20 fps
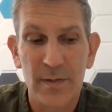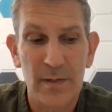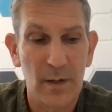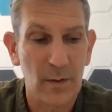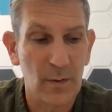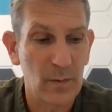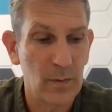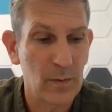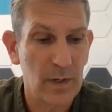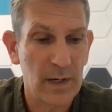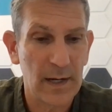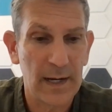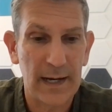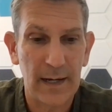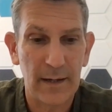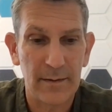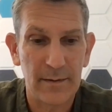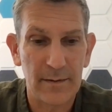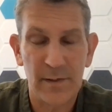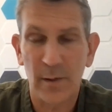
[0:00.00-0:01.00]
So
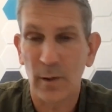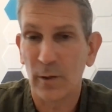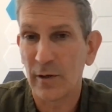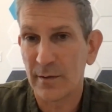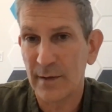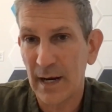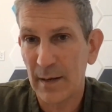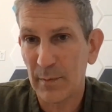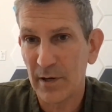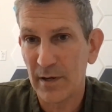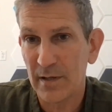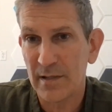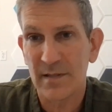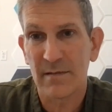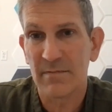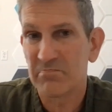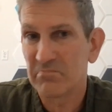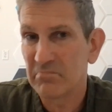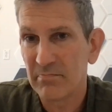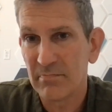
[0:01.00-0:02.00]
solar
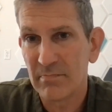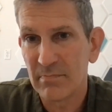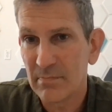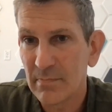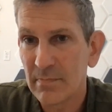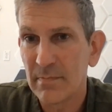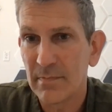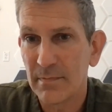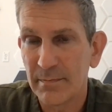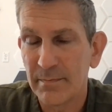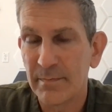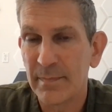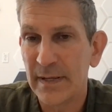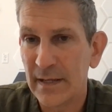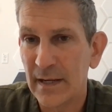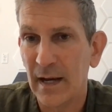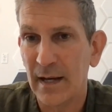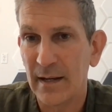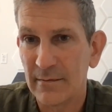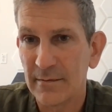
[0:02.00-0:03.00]
neighborhoods,
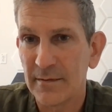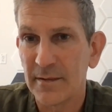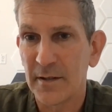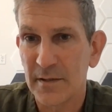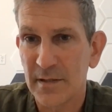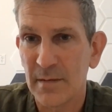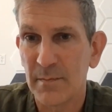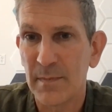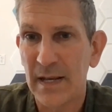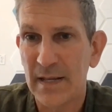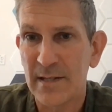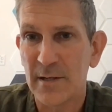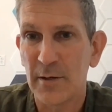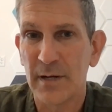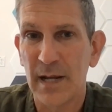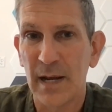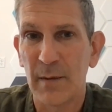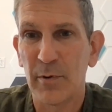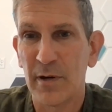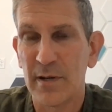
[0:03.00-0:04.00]
been done. There's some net
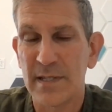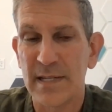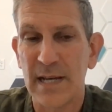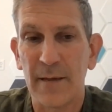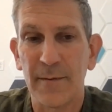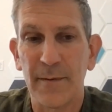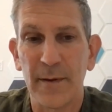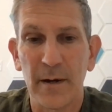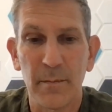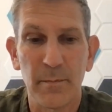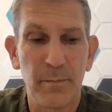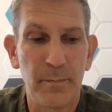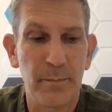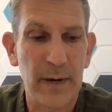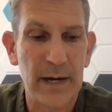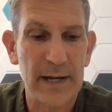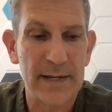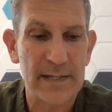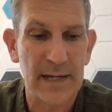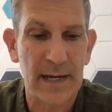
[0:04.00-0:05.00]
zero neighborhoods out there,
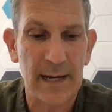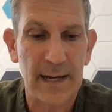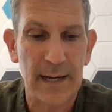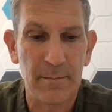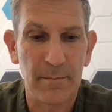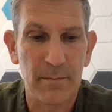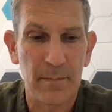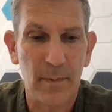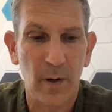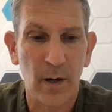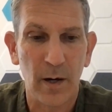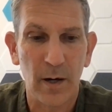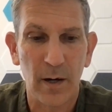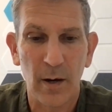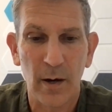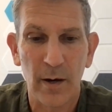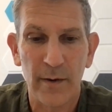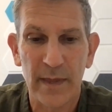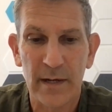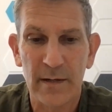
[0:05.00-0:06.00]
but
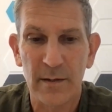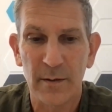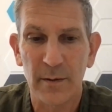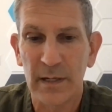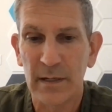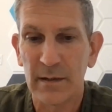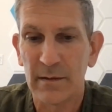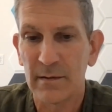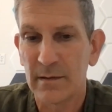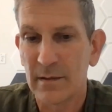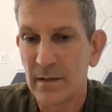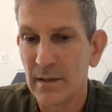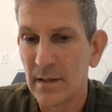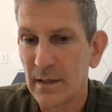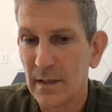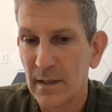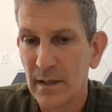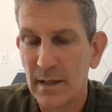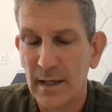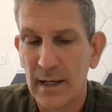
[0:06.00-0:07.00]
are they doing
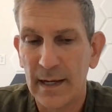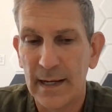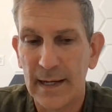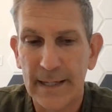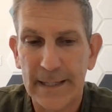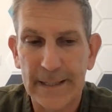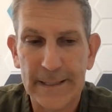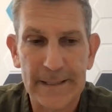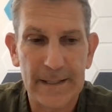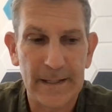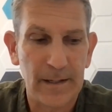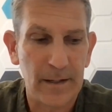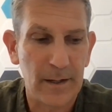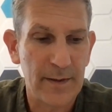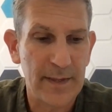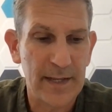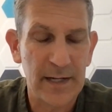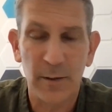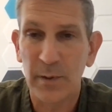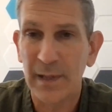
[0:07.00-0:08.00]

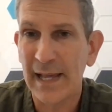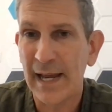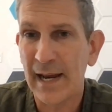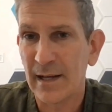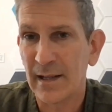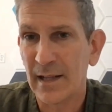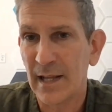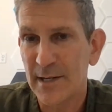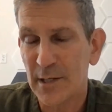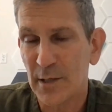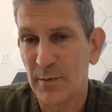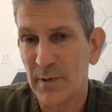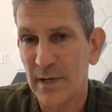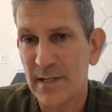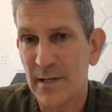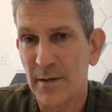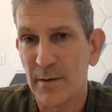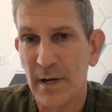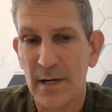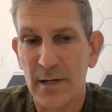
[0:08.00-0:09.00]
the ecological
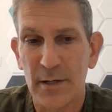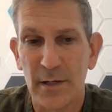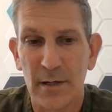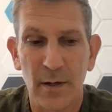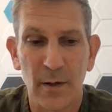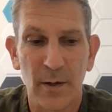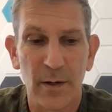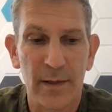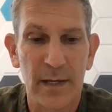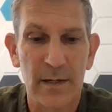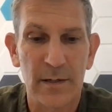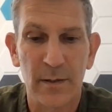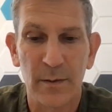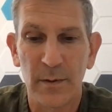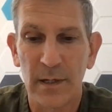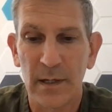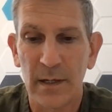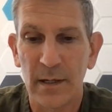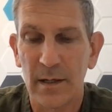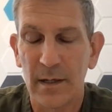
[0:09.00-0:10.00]
restoration? Are they
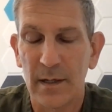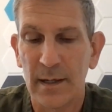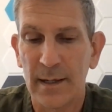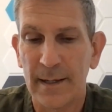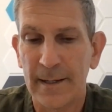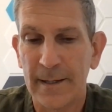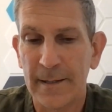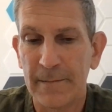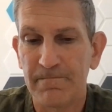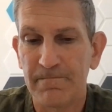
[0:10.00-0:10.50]
doing